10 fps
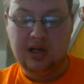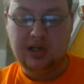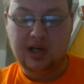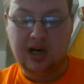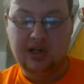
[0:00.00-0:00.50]

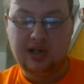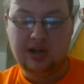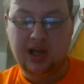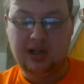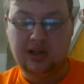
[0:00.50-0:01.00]
the idea
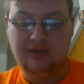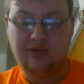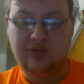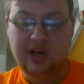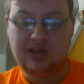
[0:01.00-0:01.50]
that giving
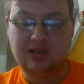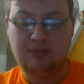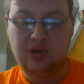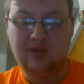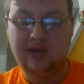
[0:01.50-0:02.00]
fans the
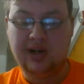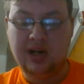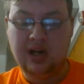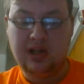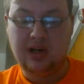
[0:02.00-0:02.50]
movie
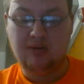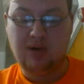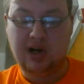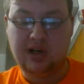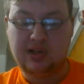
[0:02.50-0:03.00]
they
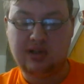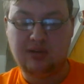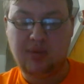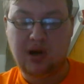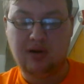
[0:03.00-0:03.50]
want is
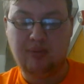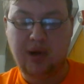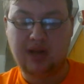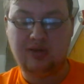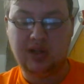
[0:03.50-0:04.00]
somehow a
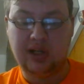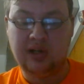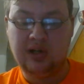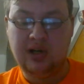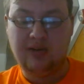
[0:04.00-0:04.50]
bad thing.
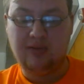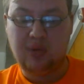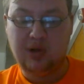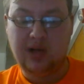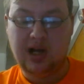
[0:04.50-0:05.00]

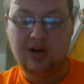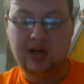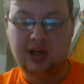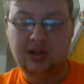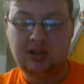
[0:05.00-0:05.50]

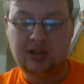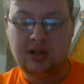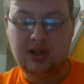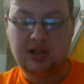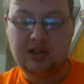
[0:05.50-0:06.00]
Familiarity,
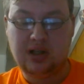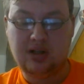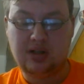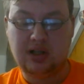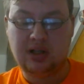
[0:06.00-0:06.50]

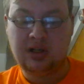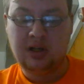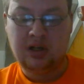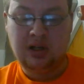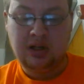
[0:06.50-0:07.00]
nostalgia,
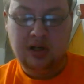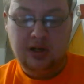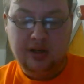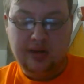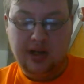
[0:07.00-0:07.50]

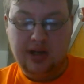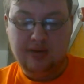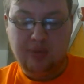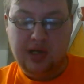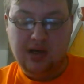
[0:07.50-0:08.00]
these
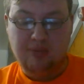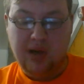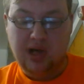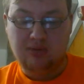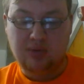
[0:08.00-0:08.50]
become
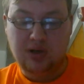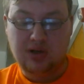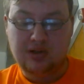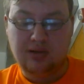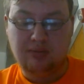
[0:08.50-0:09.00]
bad
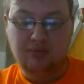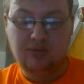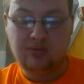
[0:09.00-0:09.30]
words in